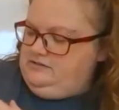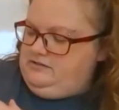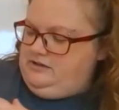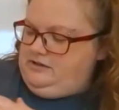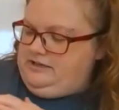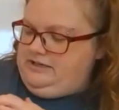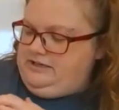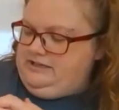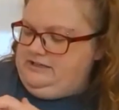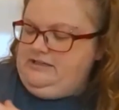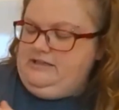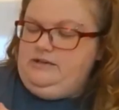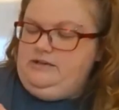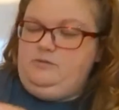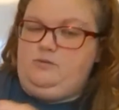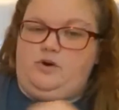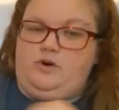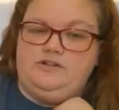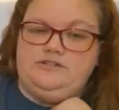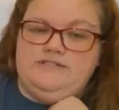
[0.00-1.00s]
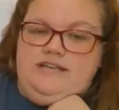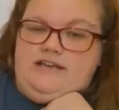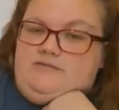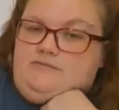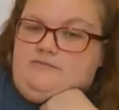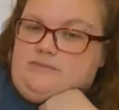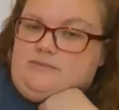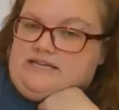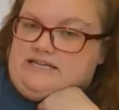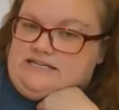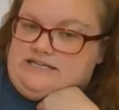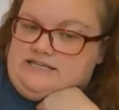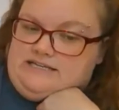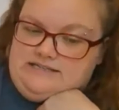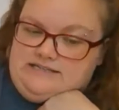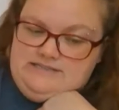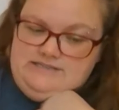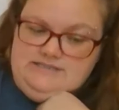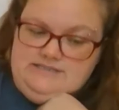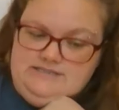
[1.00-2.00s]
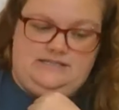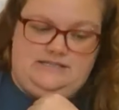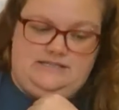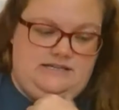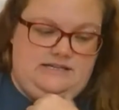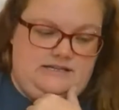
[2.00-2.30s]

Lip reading: learning that words have meanings.